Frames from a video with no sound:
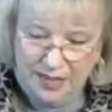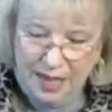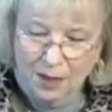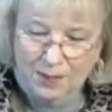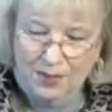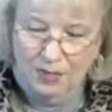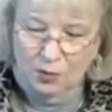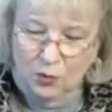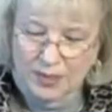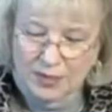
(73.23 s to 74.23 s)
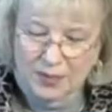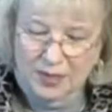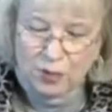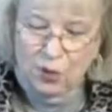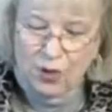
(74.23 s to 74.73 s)
Howbeit, we
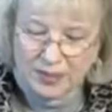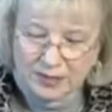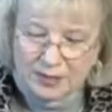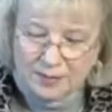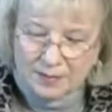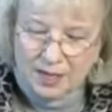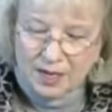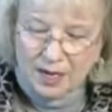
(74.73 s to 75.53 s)
speak wisdom